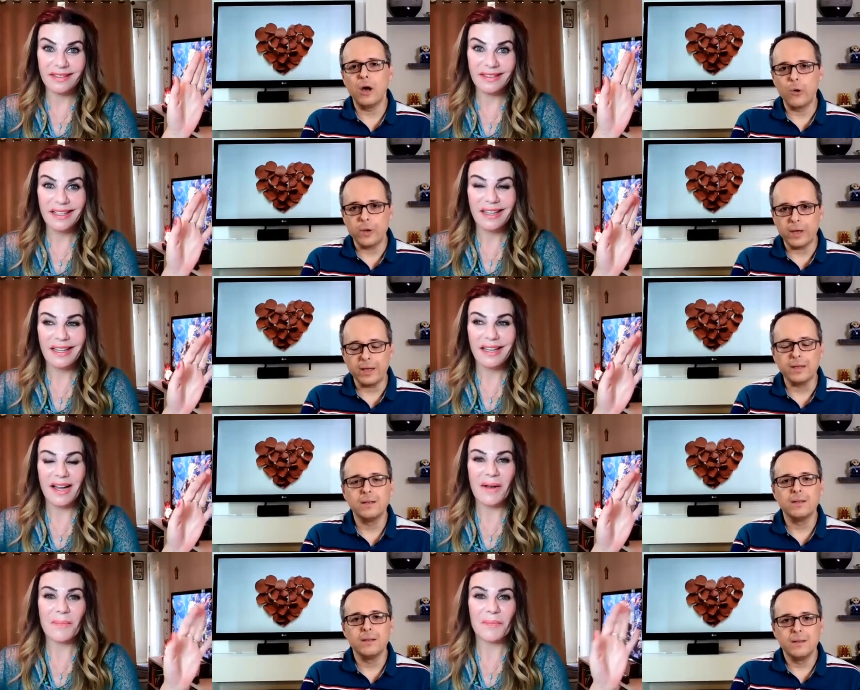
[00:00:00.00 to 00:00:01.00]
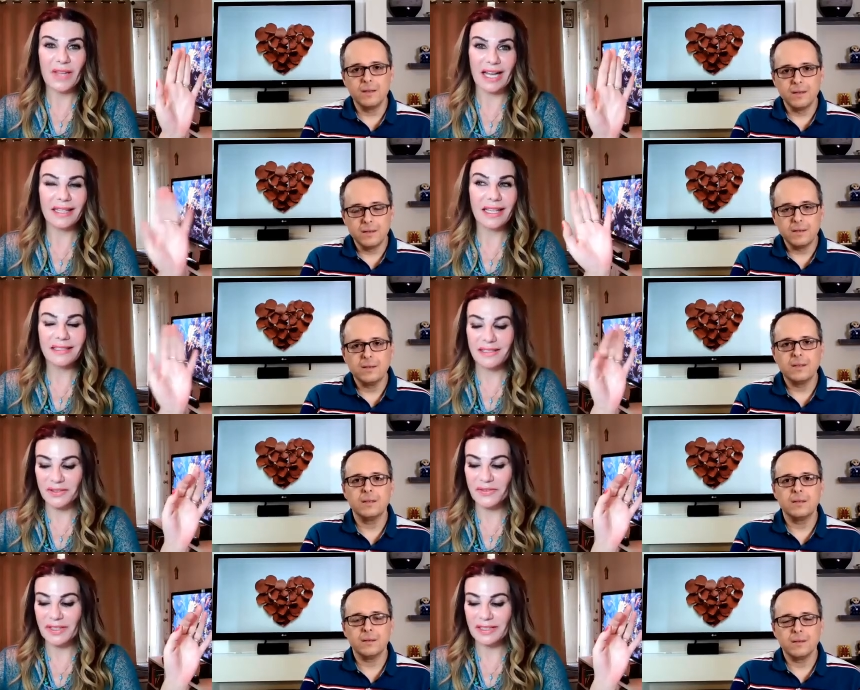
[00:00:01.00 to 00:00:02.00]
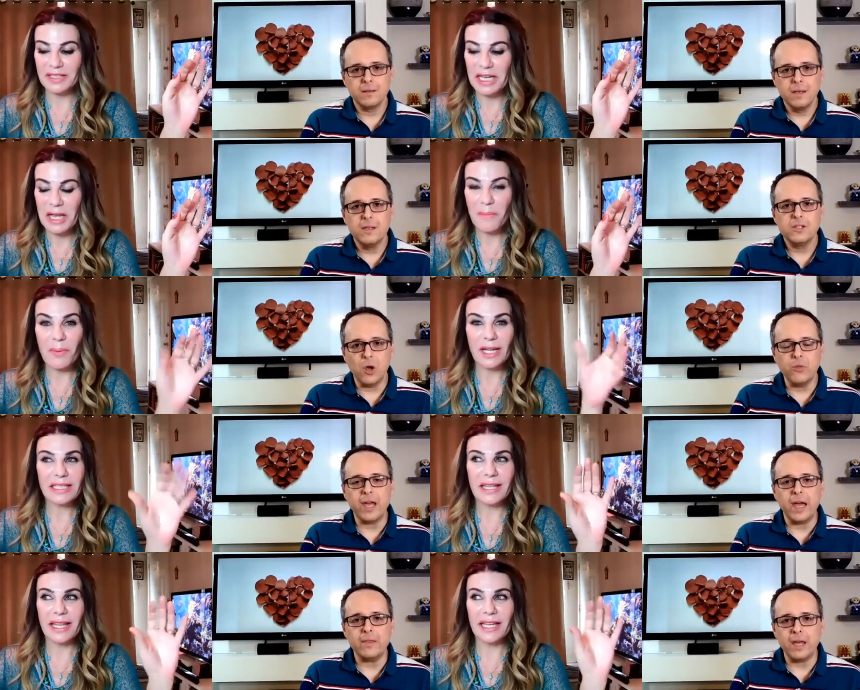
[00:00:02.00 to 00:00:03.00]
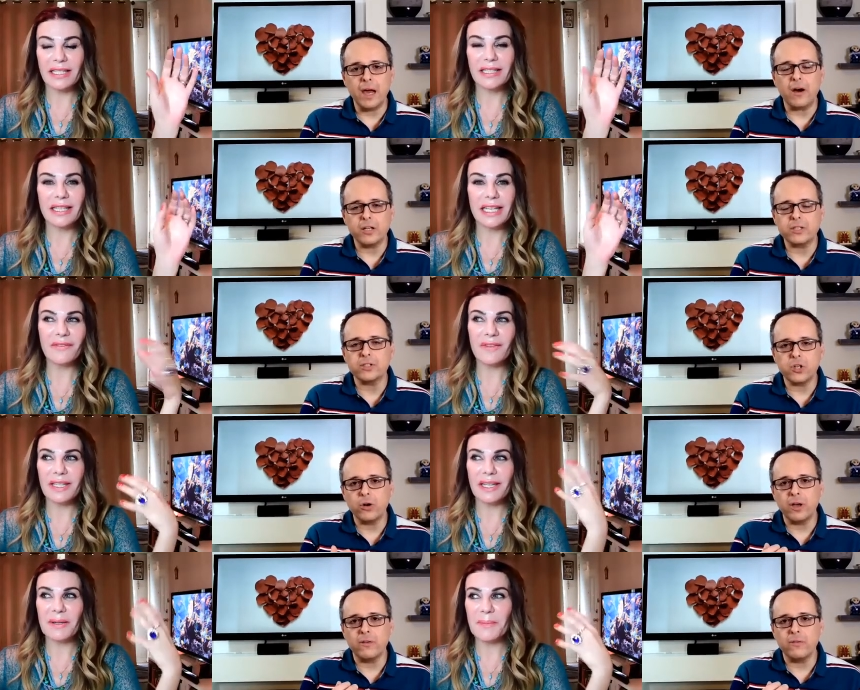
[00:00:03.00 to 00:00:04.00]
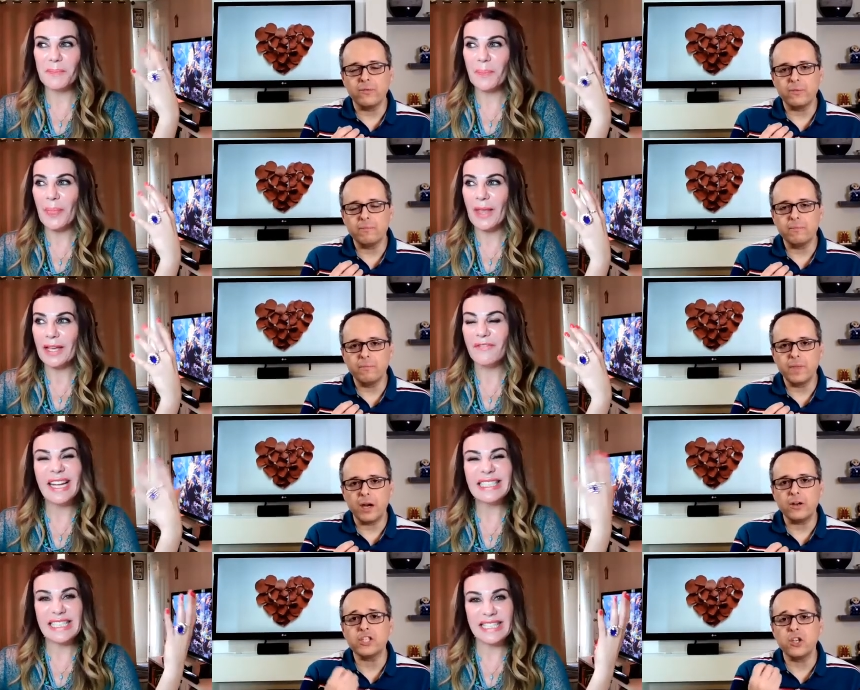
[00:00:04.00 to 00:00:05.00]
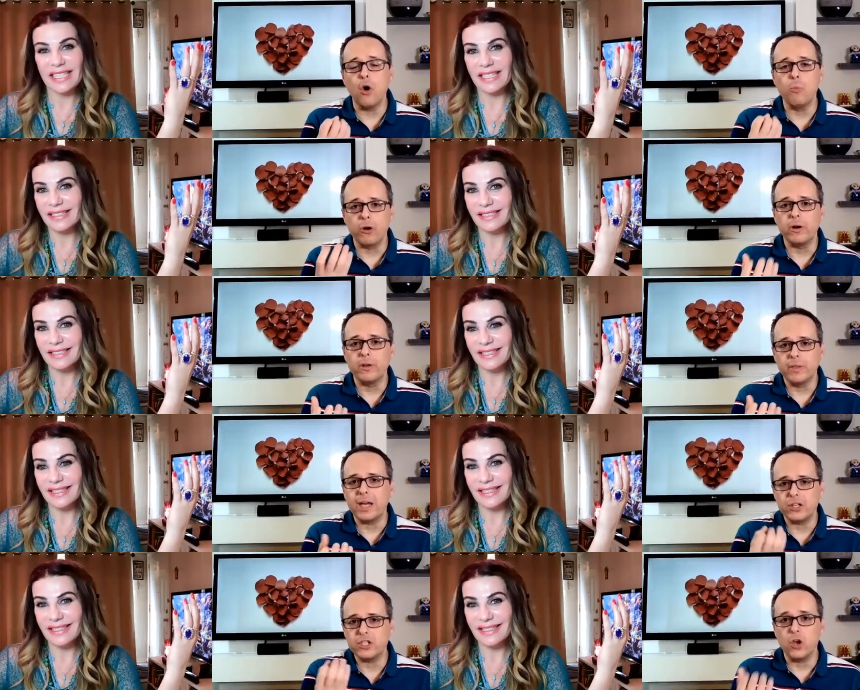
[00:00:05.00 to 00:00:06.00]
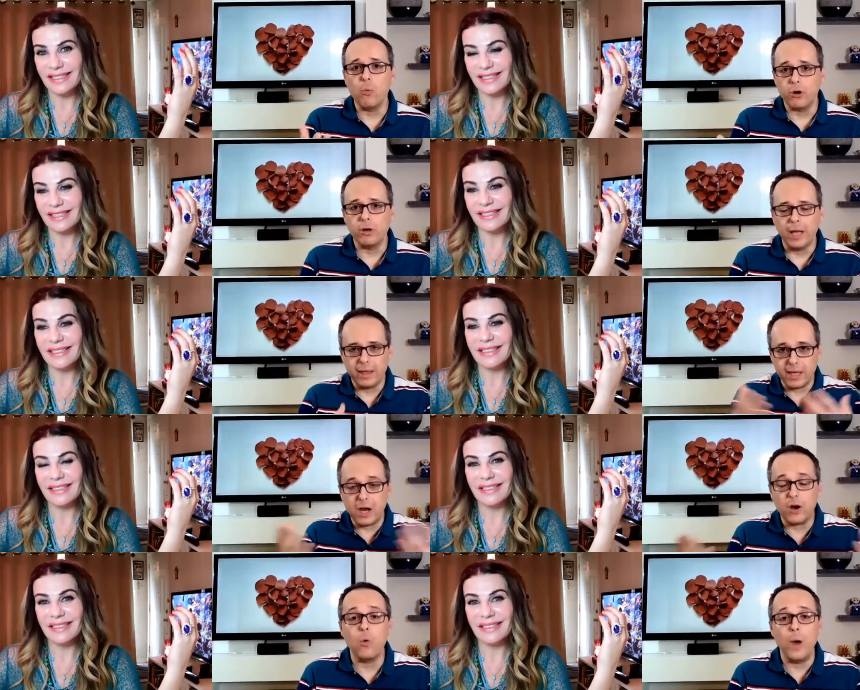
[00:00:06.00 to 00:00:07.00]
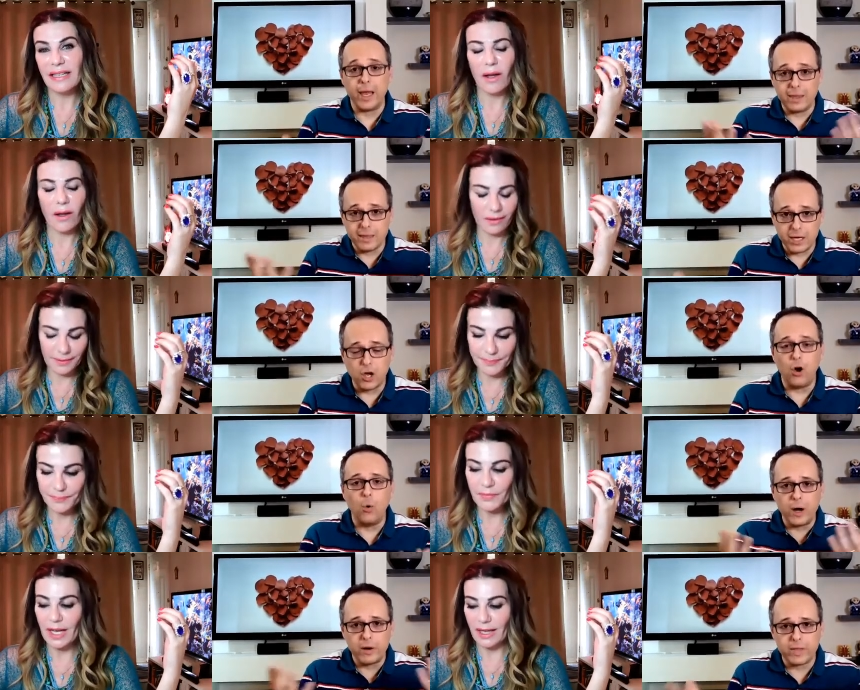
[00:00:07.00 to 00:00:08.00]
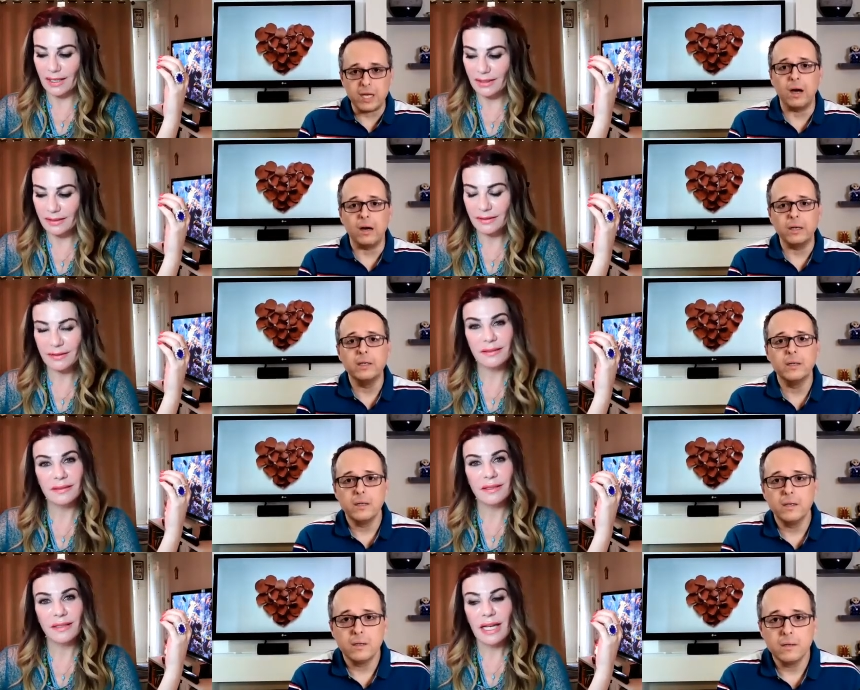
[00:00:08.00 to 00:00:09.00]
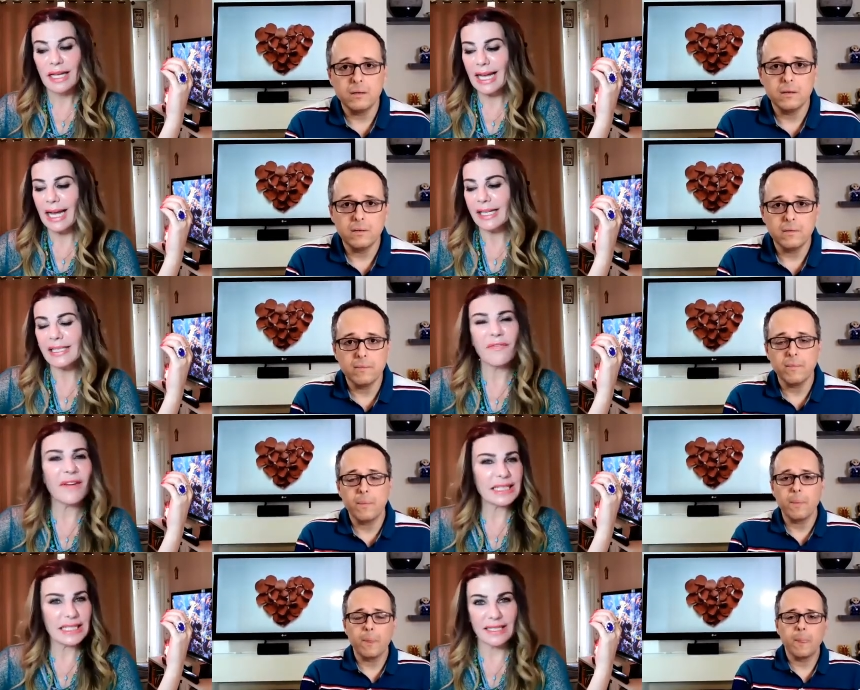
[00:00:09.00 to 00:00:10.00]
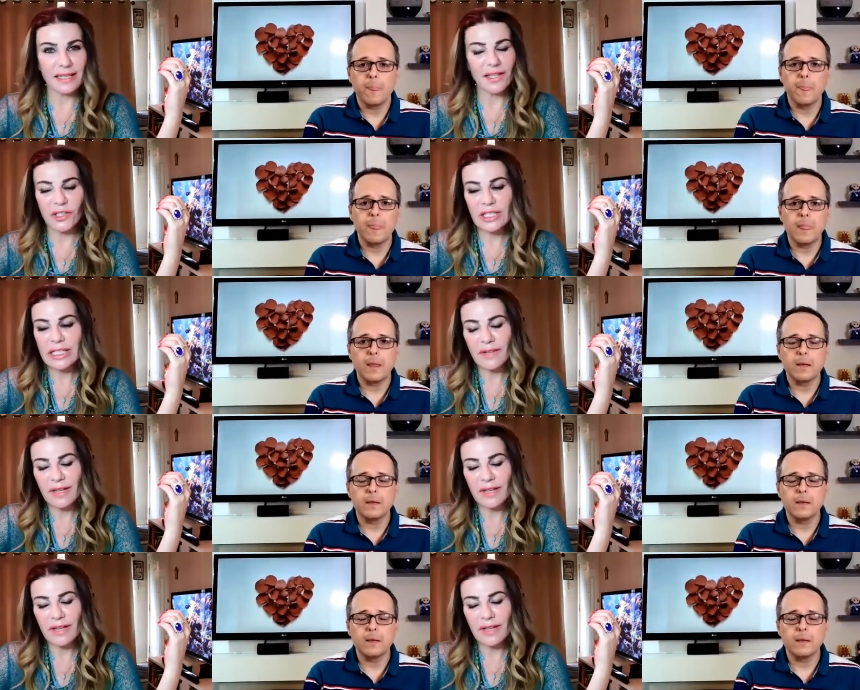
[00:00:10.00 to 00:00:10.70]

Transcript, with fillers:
Speaker 1: Okay. Yeah, that's different. But no, they, they live in um, fantasy. They're
Speaker 2: they are sober, like they are awake. They know where they are.
Speaker 1: Yeah, it's a fantasy. They just live in a